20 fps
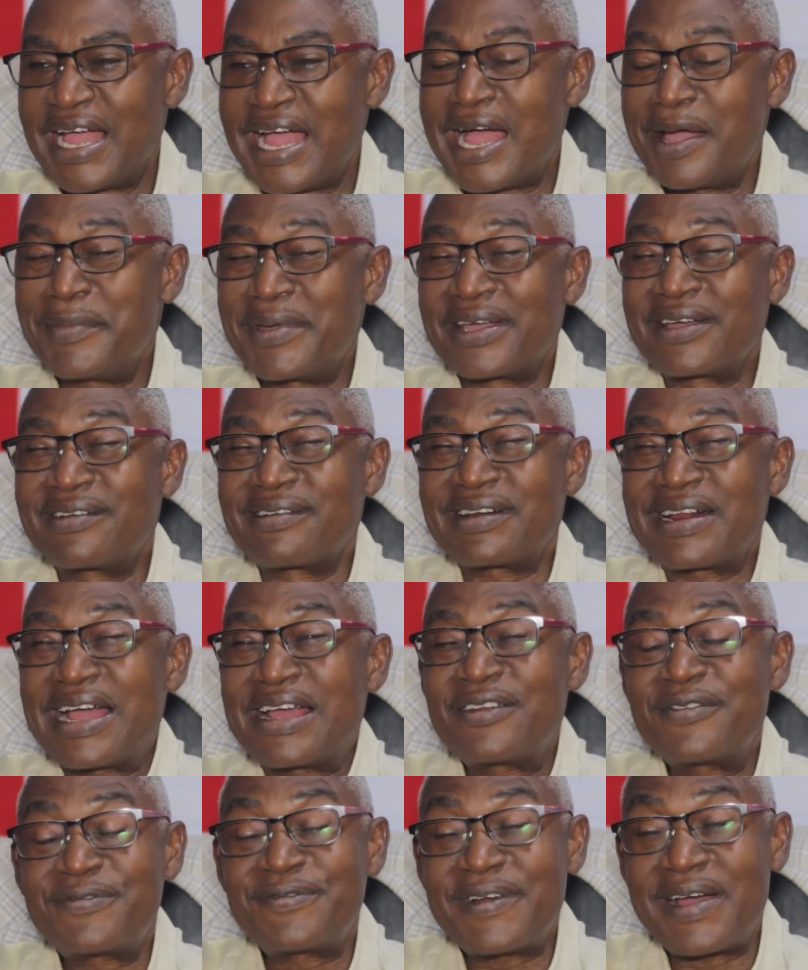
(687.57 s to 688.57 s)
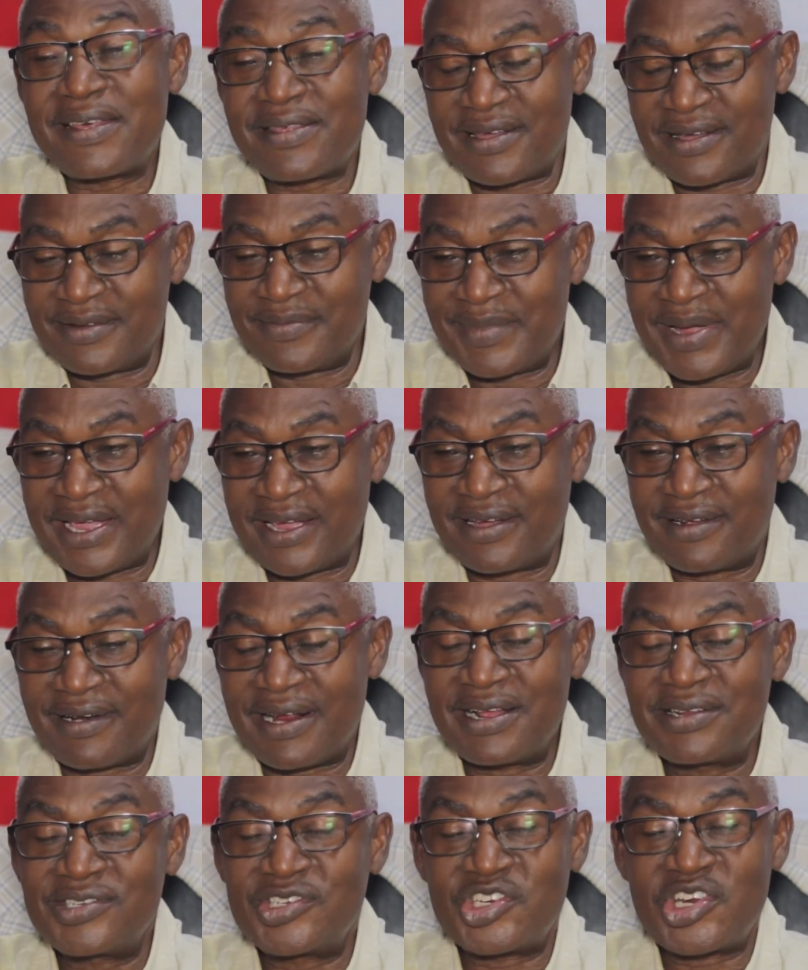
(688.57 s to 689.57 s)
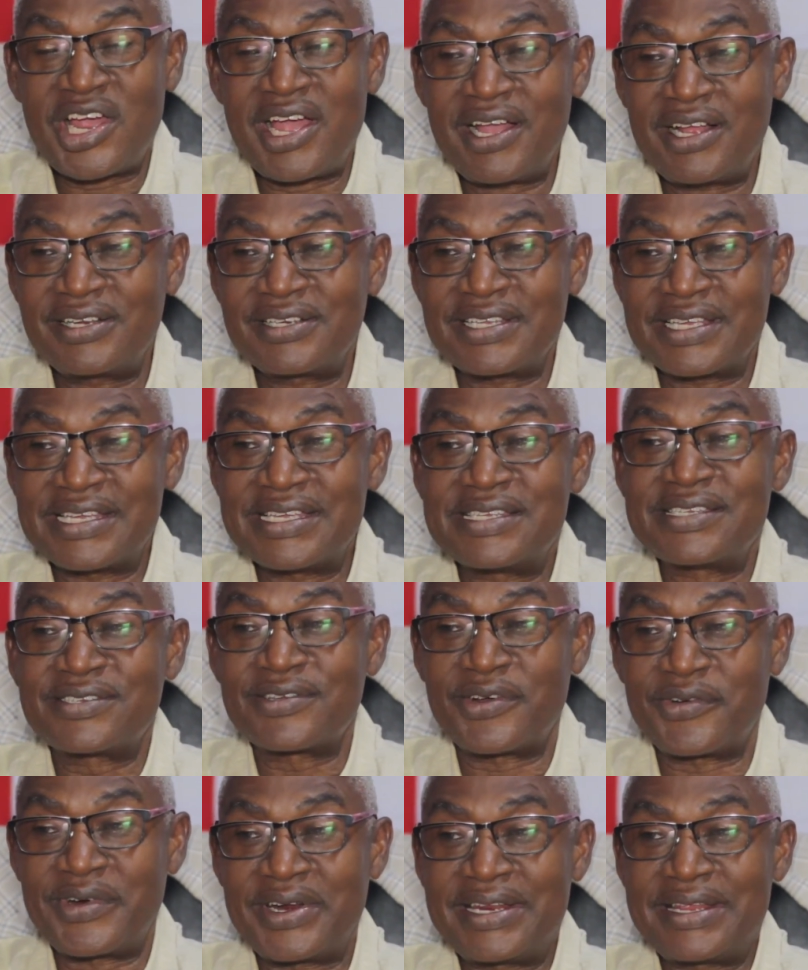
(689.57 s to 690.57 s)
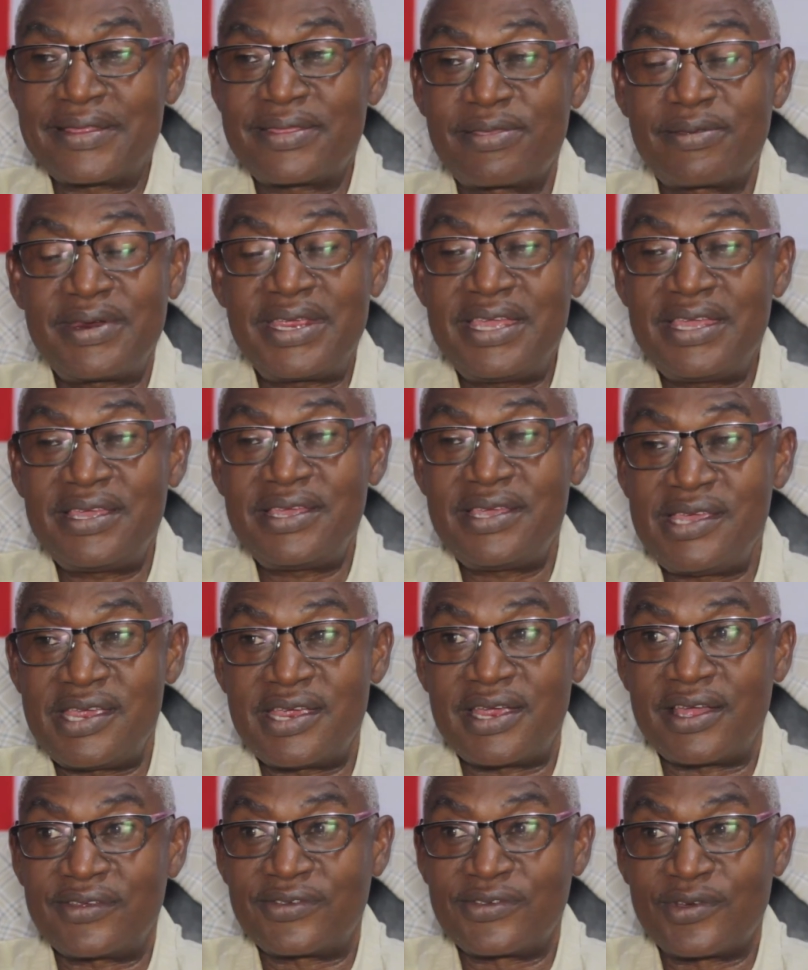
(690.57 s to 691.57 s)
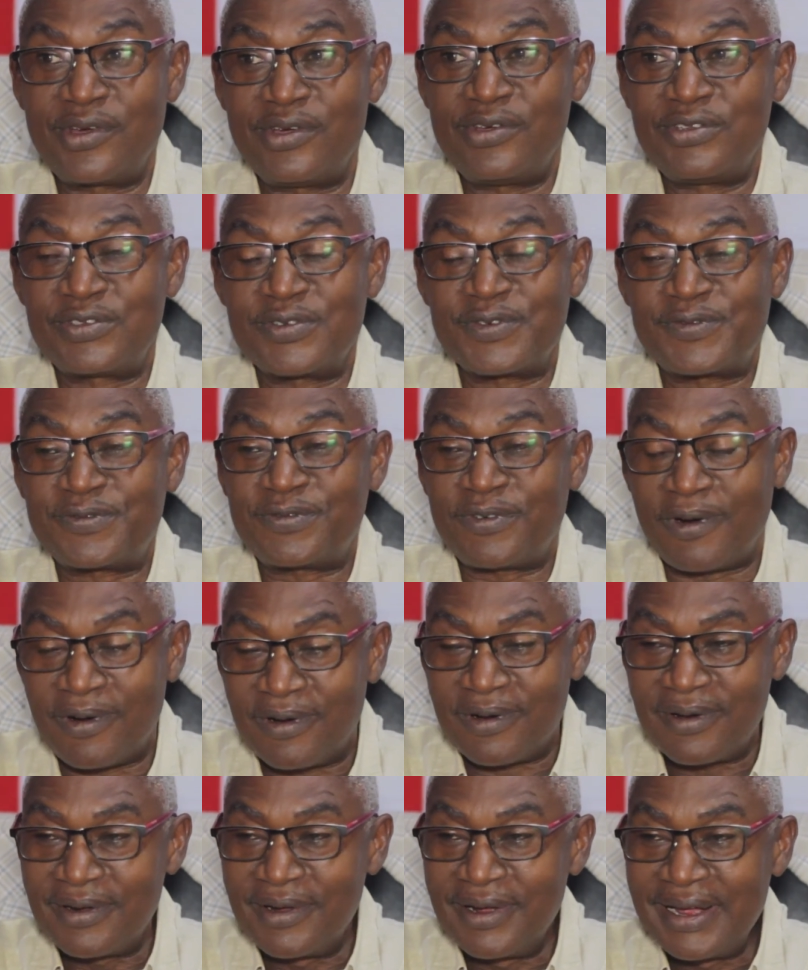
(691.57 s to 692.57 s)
I'm a grandfather. My grandchild is already 3 years going to four.